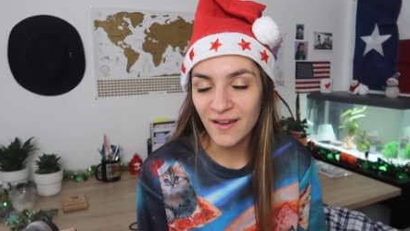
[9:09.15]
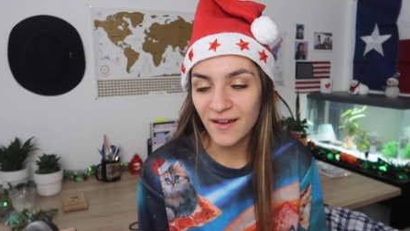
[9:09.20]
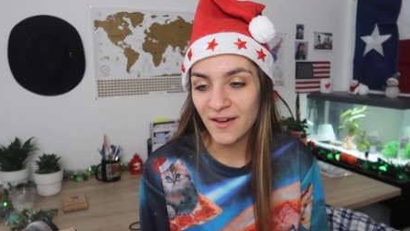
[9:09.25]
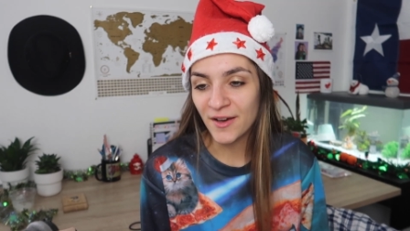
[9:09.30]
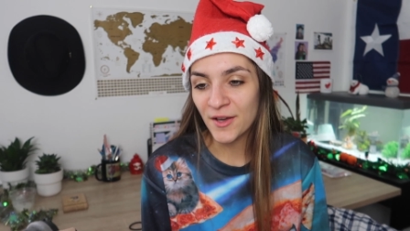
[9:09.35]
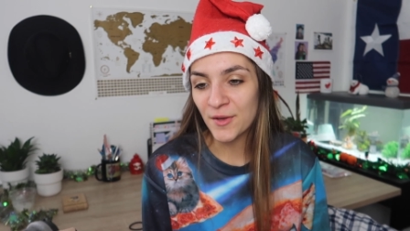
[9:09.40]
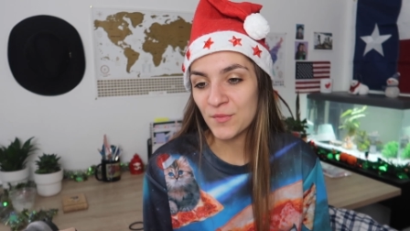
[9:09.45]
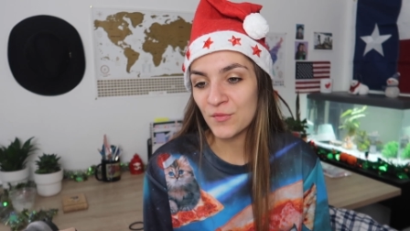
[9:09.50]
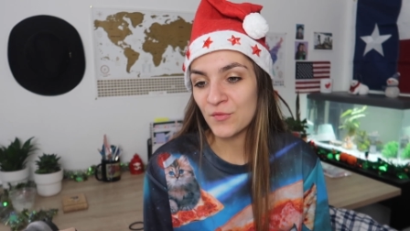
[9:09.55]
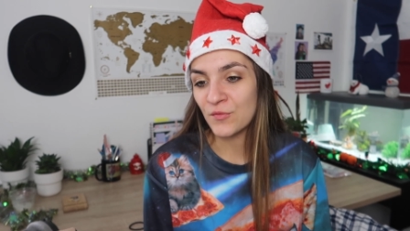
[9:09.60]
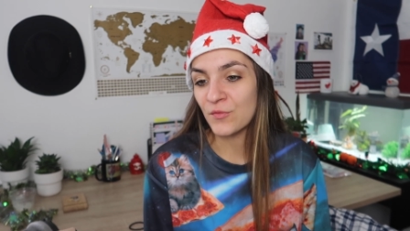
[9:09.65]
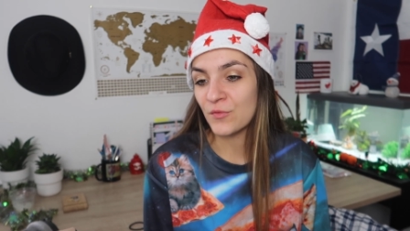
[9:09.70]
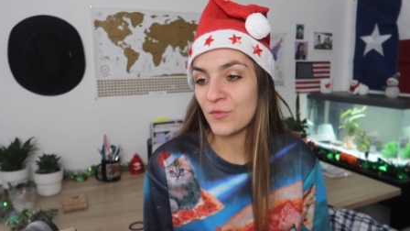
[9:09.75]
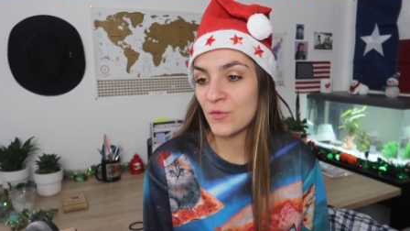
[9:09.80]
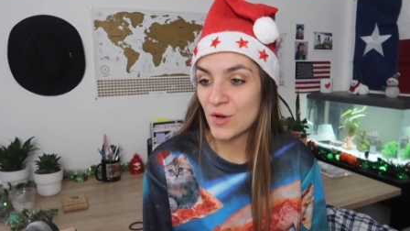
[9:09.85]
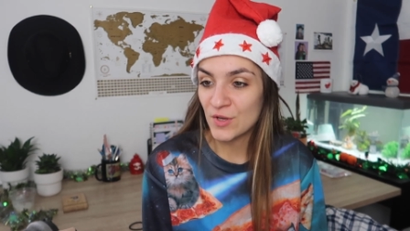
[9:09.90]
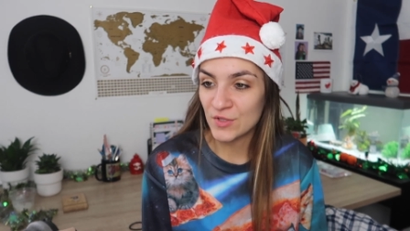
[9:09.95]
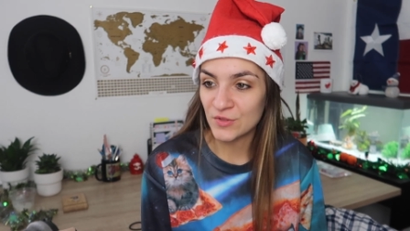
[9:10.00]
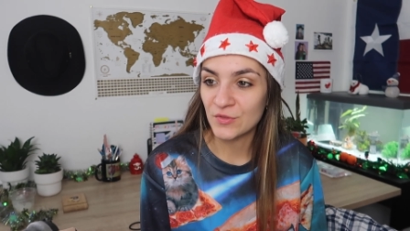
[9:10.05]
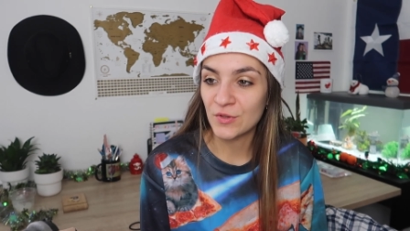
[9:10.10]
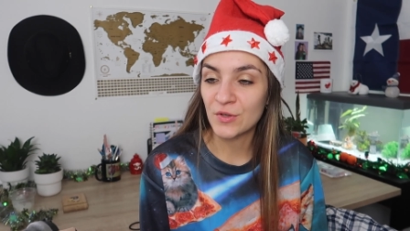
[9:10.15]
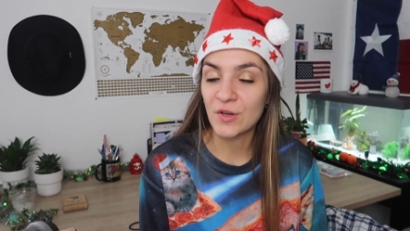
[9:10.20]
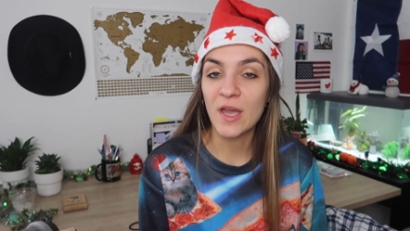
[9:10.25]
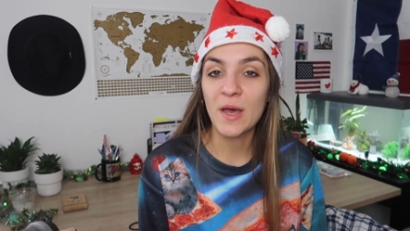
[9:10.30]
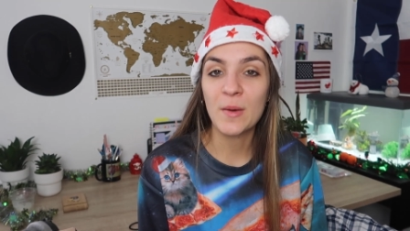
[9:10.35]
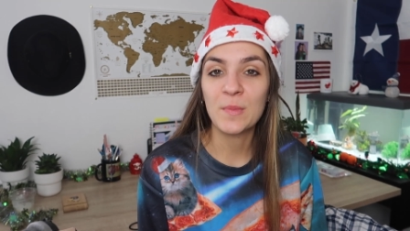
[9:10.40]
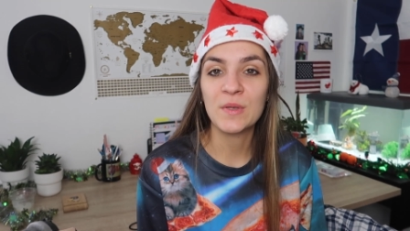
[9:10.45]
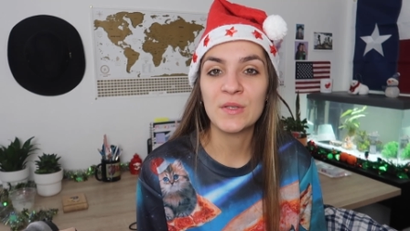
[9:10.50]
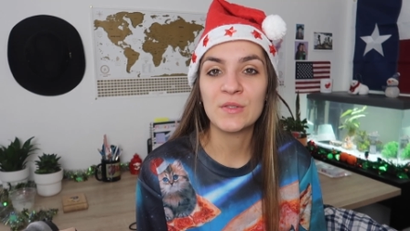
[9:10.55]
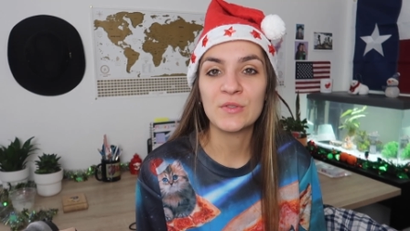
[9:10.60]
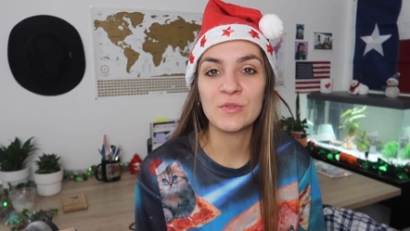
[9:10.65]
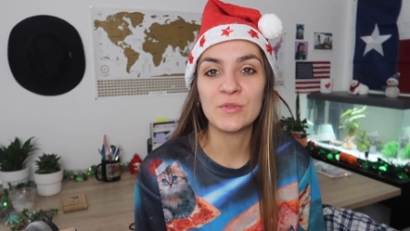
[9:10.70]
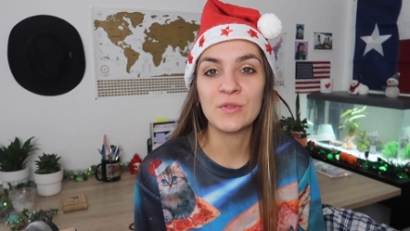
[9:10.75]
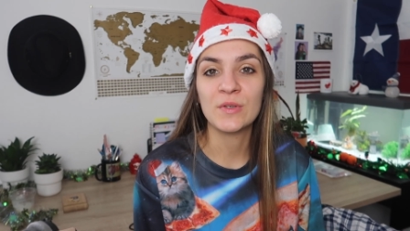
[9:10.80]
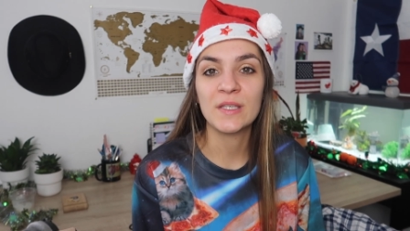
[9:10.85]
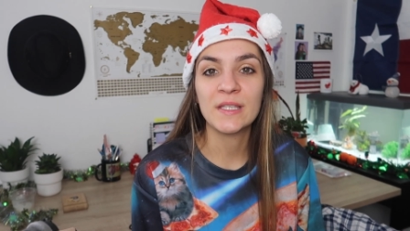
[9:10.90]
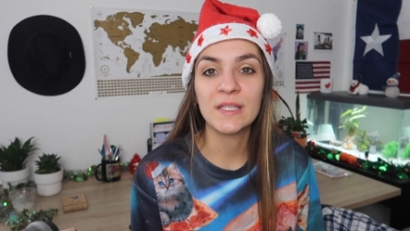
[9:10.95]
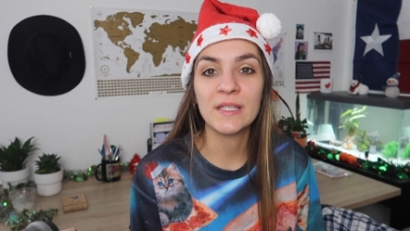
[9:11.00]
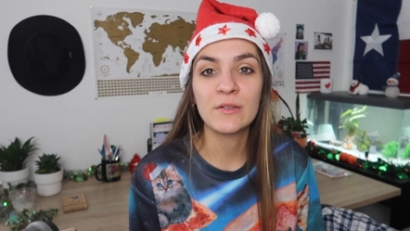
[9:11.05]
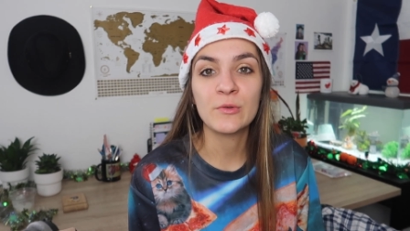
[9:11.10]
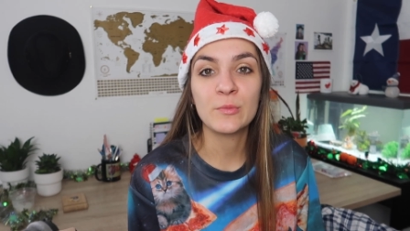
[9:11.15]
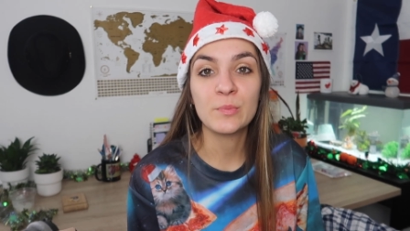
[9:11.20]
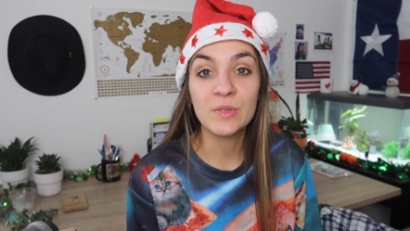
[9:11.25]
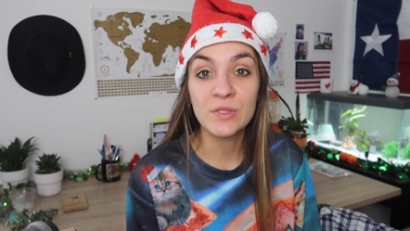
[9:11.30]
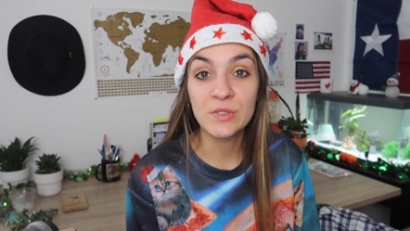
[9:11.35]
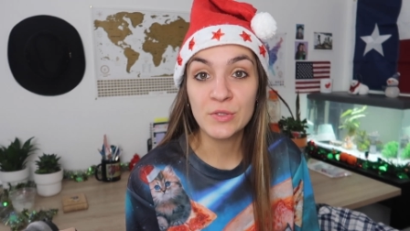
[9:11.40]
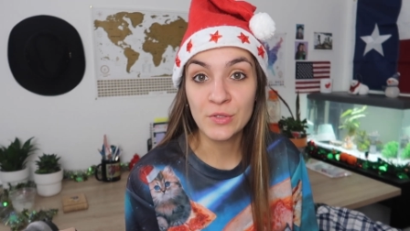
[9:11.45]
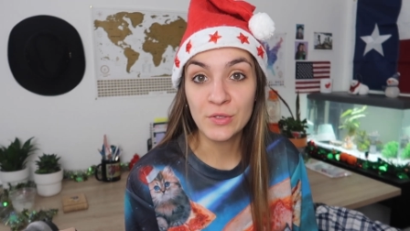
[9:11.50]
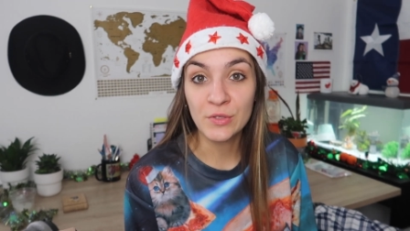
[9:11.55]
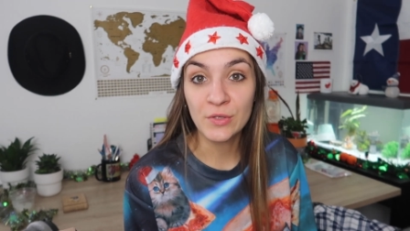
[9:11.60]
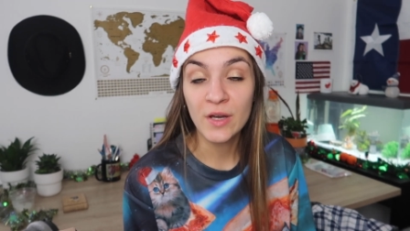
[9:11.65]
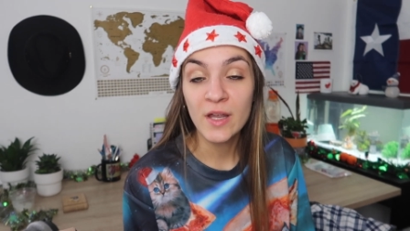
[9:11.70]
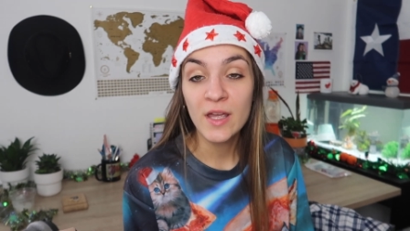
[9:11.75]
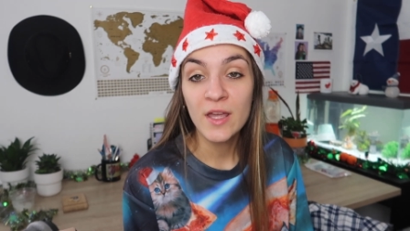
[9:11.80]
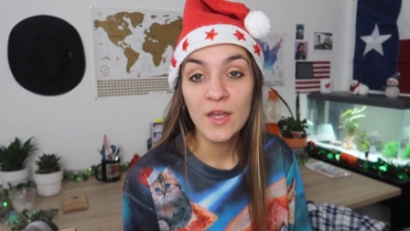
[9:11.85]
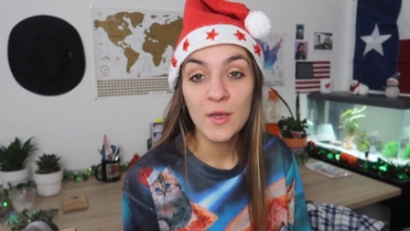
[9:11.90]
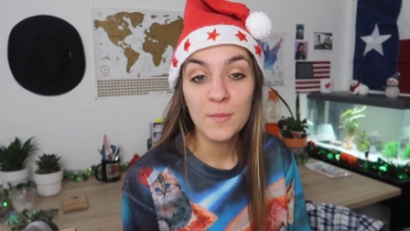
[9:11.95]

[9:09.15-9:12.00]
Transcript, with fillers: I um, was very happy to hear Peter